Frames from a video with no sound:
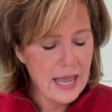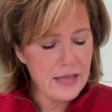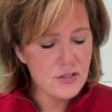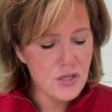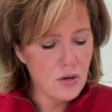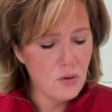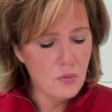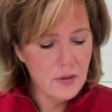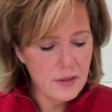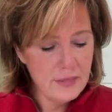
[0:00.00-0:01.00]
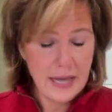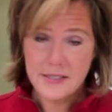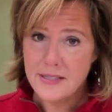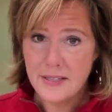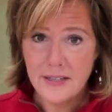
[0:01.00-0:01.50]
And so
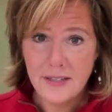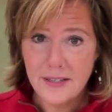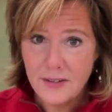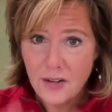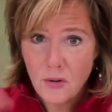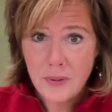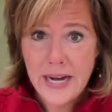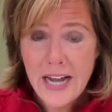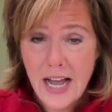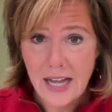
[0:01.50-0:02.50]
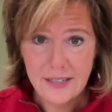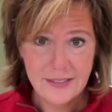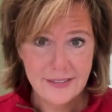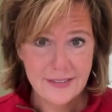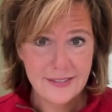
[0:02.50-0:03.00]
that's the arena,
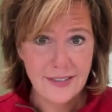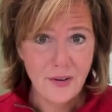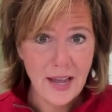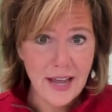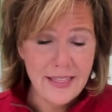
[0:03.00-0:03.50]
okay?